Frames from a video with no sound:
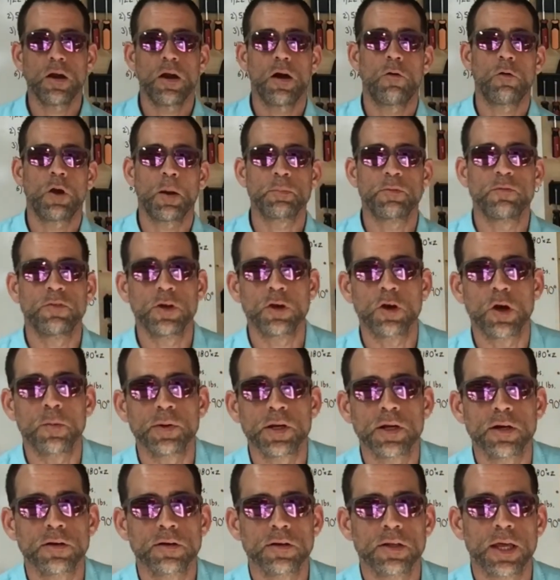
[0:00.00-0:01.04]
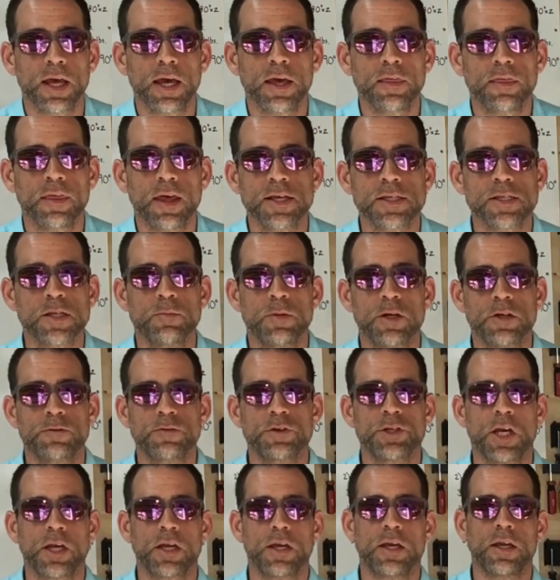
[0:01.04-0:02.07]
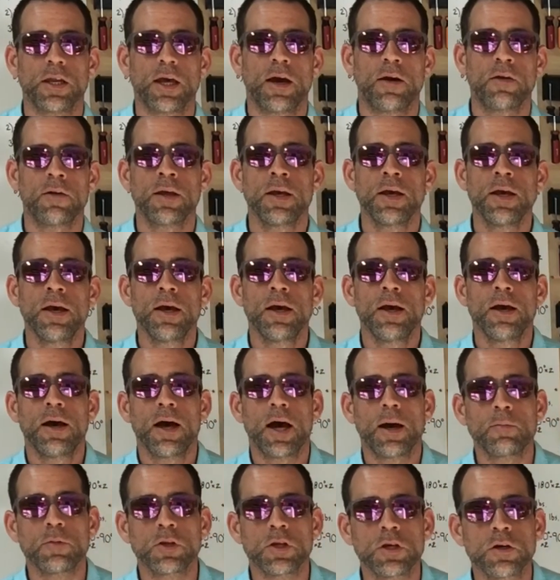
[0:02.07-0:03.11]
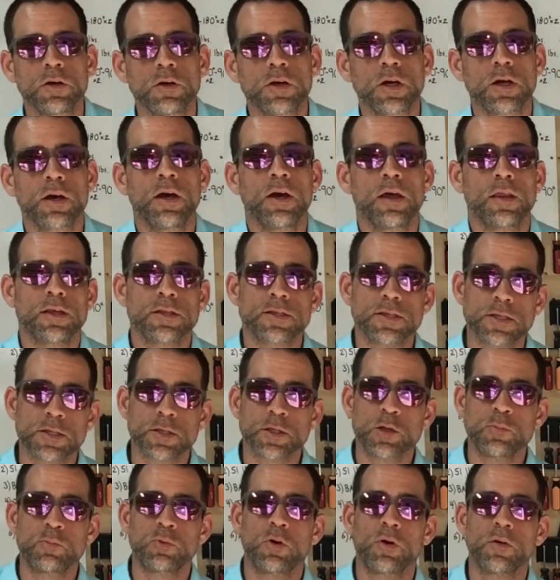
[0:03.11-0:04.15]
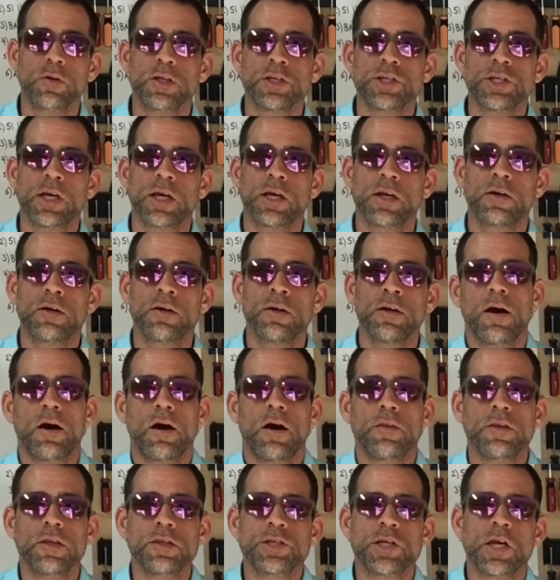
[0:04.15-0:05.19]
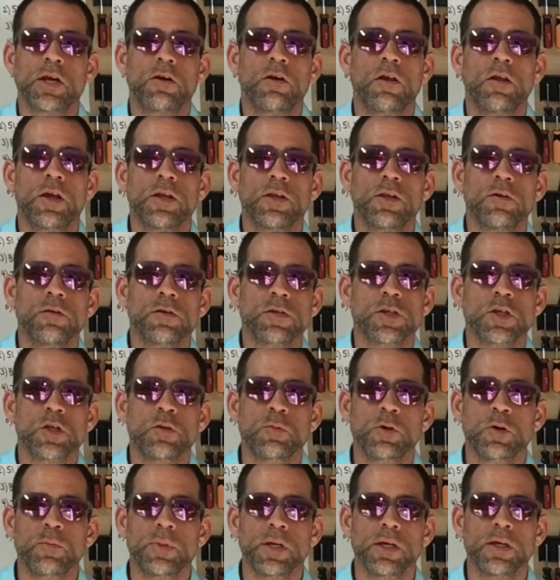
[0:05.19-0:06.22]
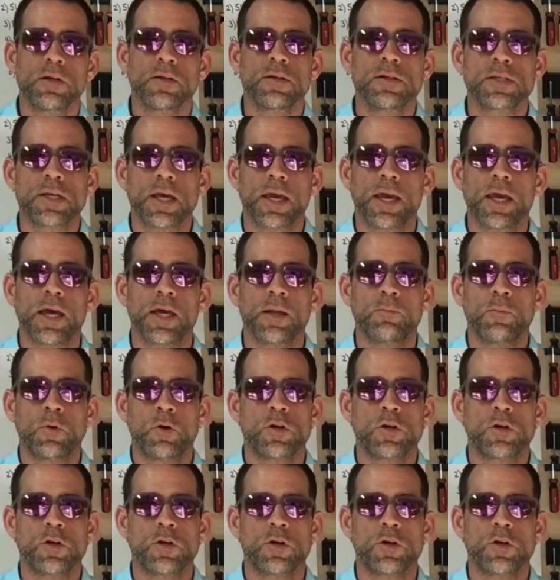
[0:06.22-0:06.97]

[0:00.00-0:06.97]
I'll wrap the video up here today. Thanks so much for checking it out. I'm Luke. This is a Subaru only channel. On this channel all I do is Subaru builds and